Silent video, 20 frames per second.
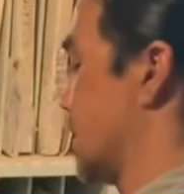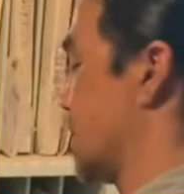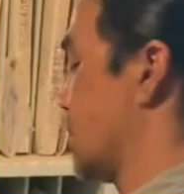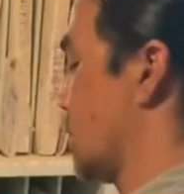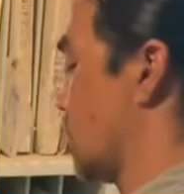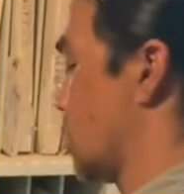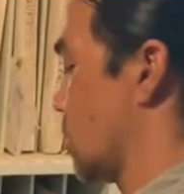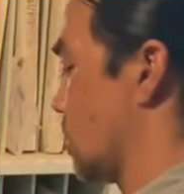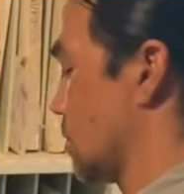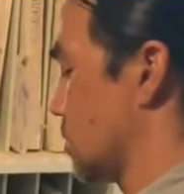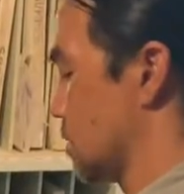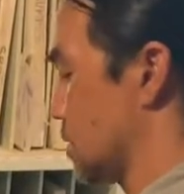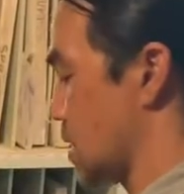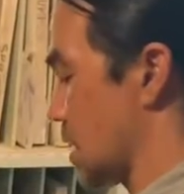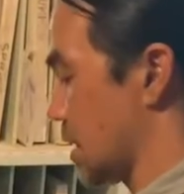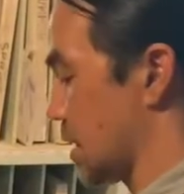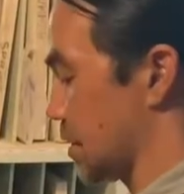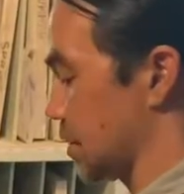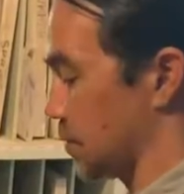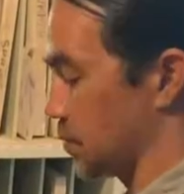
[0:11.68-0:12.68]
mold
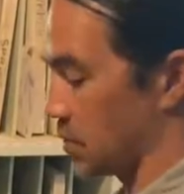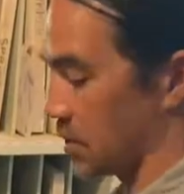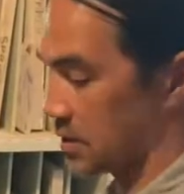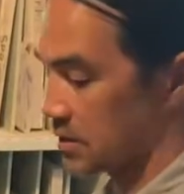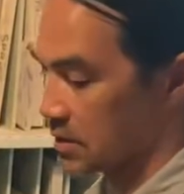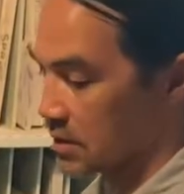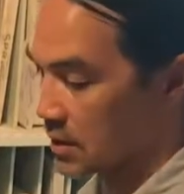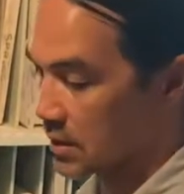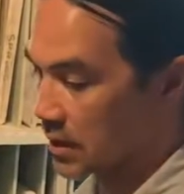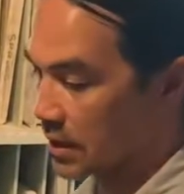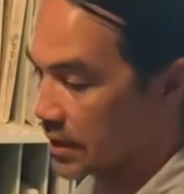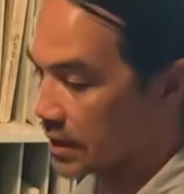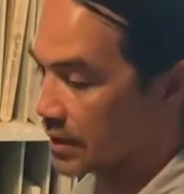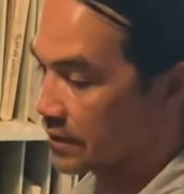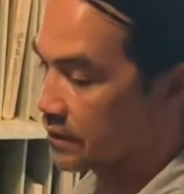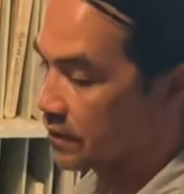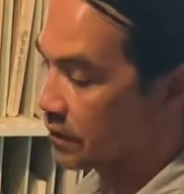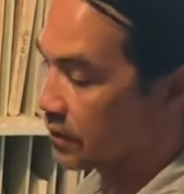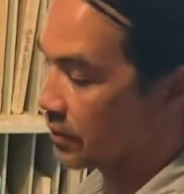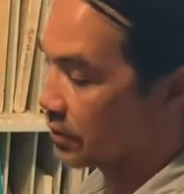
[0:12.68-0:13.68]
you press the clay
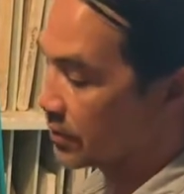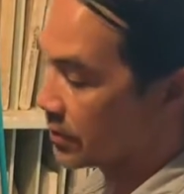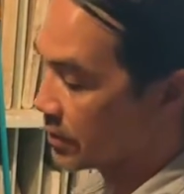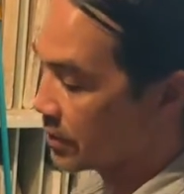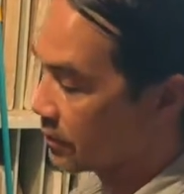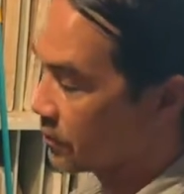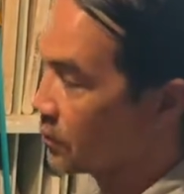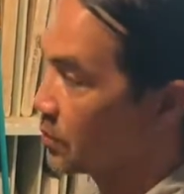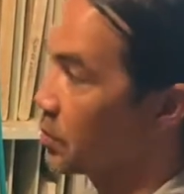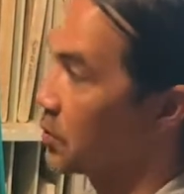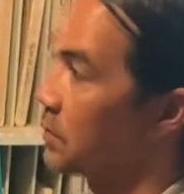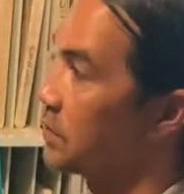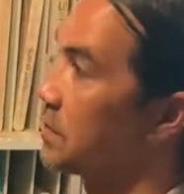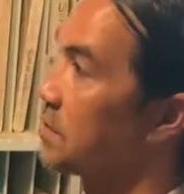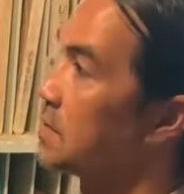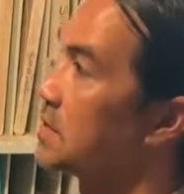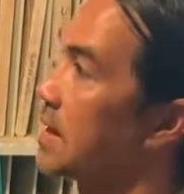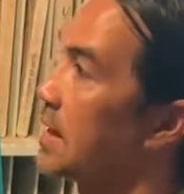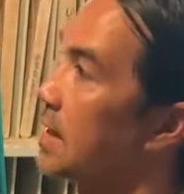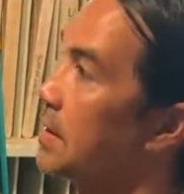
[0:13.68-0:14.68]
into and then remove the
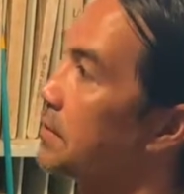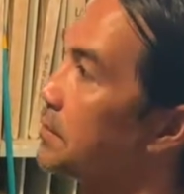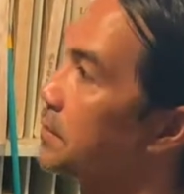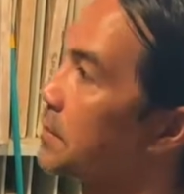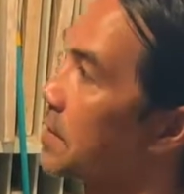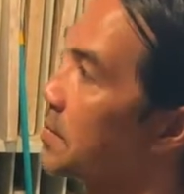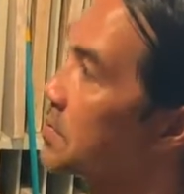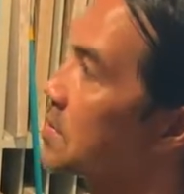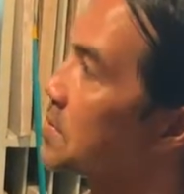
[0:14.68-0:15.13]
tile from the